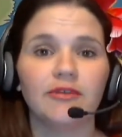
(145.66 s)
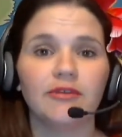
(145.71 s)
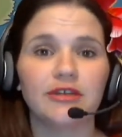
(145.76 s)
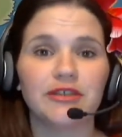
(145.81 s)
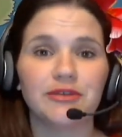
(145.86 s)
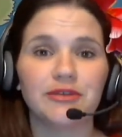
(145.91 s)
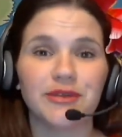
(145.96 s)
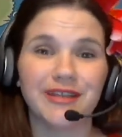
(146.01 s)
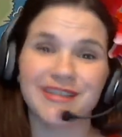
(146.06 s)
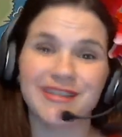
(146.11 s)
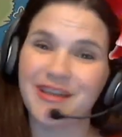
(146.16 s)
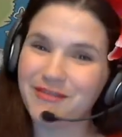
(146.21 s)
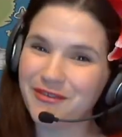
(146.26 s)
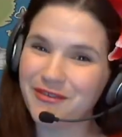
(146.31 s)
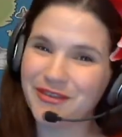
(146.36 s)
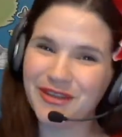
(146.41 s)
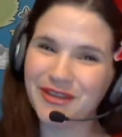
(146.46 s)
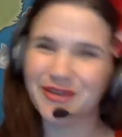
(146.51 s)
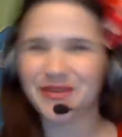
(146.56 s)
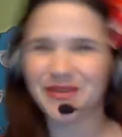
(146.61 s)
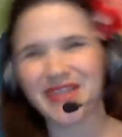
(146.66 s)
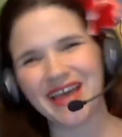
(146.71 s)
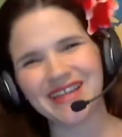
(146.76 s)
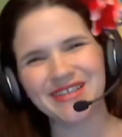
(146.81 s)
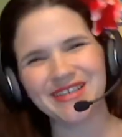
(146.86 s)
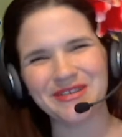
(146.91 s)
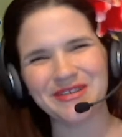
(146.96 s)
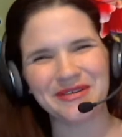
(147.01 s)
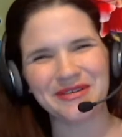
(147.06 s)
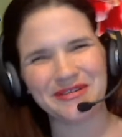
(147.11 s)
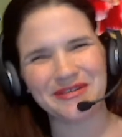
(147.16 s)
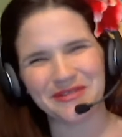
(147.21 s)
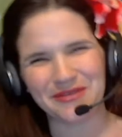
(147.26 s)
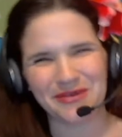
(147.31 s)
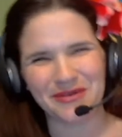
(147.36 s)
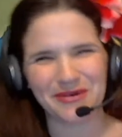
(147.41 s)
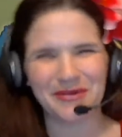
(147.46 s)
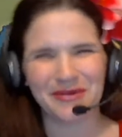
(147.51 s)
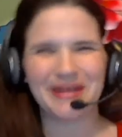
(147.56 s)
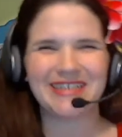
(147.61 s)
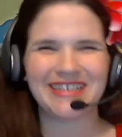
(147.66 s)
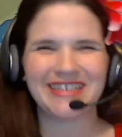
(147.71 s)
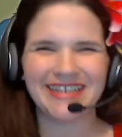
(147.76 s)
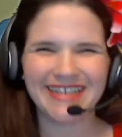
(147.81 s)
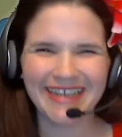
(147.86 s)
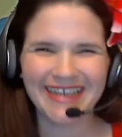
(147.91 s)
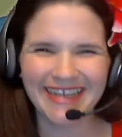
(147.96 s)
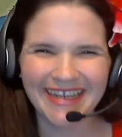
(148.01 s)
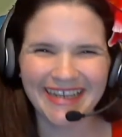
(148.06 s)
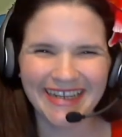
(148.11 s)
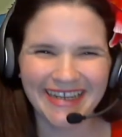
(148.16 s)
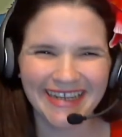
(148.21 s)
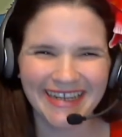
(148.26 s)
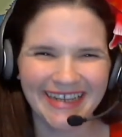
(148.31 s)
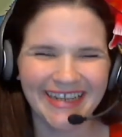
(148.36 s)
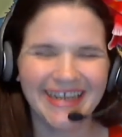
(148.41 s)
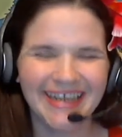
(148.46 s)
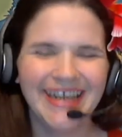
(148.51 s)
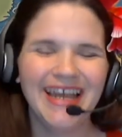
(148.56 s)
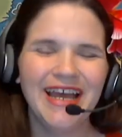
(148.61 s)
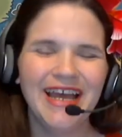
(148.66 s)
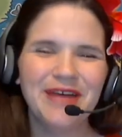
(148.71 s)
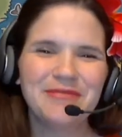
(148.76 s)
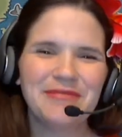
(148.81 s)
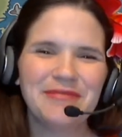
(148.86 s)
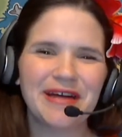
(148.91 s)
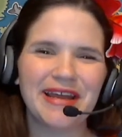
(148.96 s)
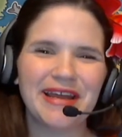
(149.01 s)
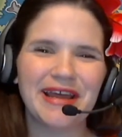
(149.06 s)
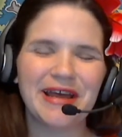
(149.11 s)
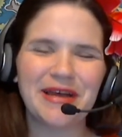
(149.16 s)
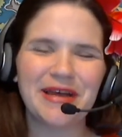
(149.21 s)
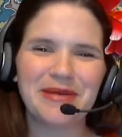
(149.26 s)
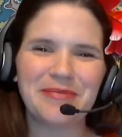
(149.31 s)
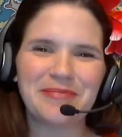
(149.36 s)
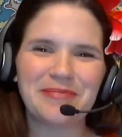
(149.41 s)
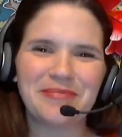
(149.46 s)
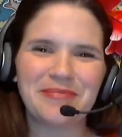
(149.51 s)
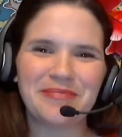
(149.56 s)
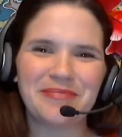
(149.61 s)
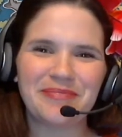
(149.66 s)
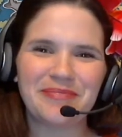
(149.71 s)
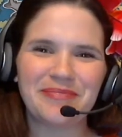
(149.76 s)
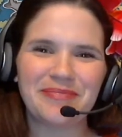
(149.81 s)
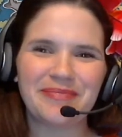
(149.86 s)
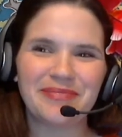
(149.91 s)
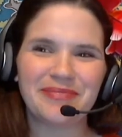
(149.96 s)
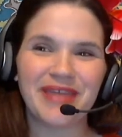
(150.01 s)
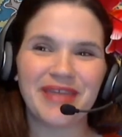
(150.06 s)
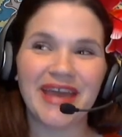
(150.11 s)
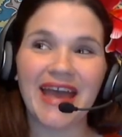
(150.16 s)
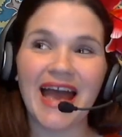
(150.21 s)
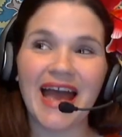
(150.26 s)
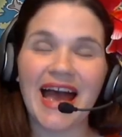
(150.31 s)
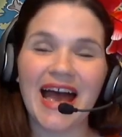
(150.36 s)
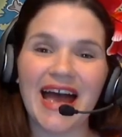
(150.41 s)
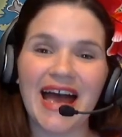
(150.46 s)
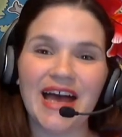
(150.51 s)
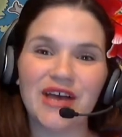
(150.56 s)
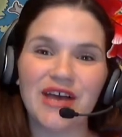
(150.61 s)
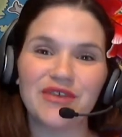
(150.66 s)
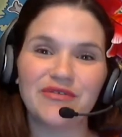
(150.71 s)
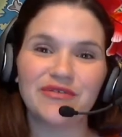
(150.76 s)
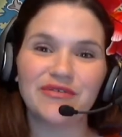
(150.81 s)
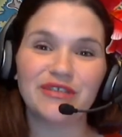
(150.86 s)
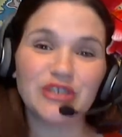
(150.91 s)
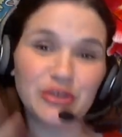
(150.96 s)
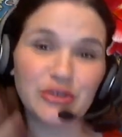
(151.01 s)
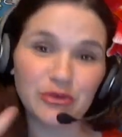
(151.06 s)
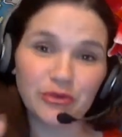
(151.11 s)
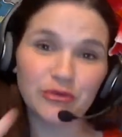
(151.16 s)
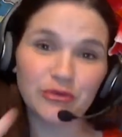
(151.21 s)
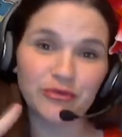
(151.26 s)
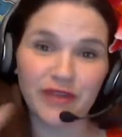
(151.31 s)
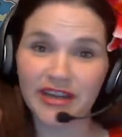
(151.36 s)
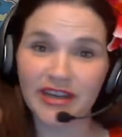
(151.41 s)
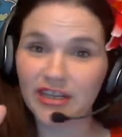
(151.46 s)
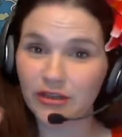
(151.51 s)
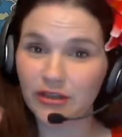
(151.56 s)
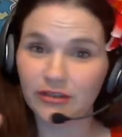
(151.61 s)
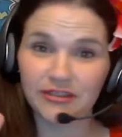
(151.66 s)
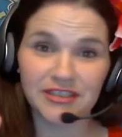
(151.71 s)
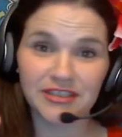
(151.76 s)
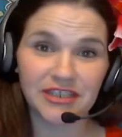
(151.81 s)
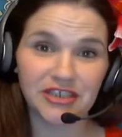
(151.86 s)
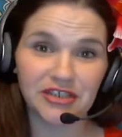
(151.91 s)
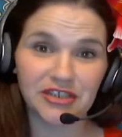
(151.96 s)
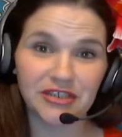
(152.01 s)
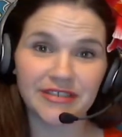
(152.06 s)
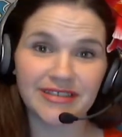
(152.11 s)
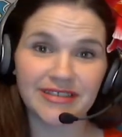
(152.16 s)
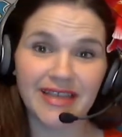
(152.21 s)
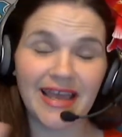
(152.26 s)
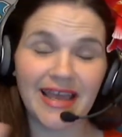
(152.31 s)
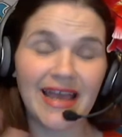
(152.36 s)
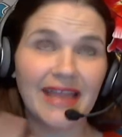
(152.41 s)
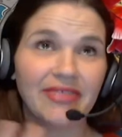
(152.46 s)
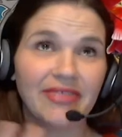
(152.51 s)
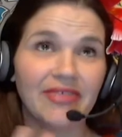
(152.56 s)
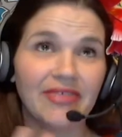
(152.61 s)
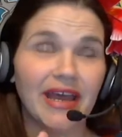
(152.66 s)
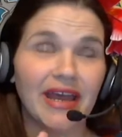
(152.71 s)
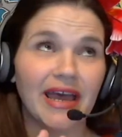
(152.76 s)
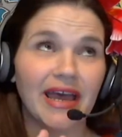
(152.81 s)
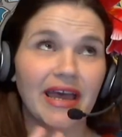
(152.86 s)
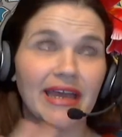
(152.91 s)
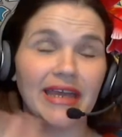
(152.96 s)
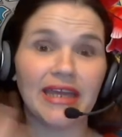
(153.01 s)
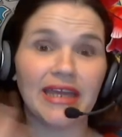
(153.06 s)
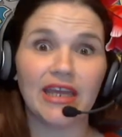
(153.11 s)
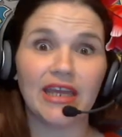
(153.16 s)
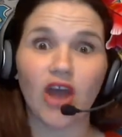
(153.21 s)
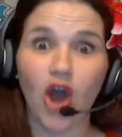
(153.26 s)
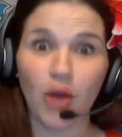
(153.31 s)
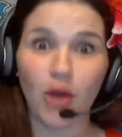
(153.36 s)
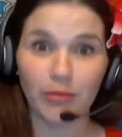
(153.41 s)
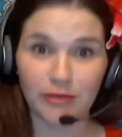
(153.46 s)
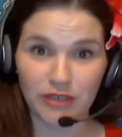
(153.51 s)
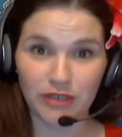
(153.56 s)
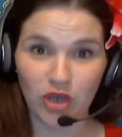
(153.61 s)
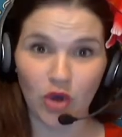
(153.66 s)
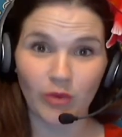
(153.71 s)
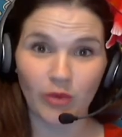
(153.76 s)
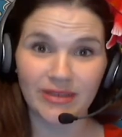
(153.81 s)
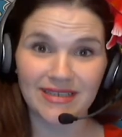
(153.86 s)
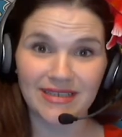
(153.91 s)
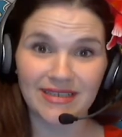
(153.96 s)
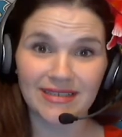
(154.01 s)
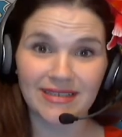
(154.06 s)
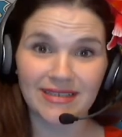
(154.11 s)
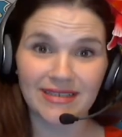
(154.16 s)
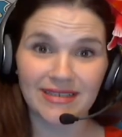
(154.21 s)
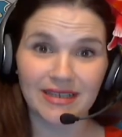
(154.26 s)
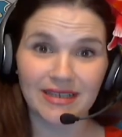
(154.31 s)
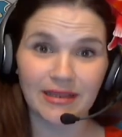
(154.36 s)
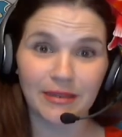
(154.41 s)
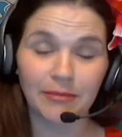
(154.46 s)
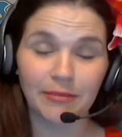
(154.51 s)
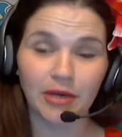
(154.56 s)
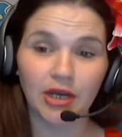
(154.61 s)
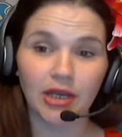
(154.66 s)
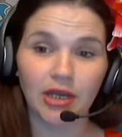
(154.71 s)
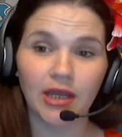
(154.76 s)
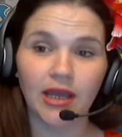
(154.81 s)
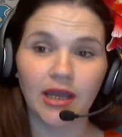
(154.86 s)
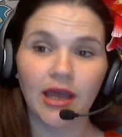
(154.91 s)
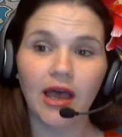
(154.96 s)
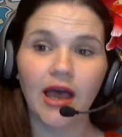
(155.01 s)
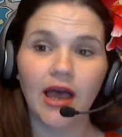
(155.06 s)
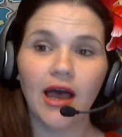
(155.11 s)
for students. I have a video on that too, if you want to watch it. But they have 2 regular teachers that I almost always consistently book.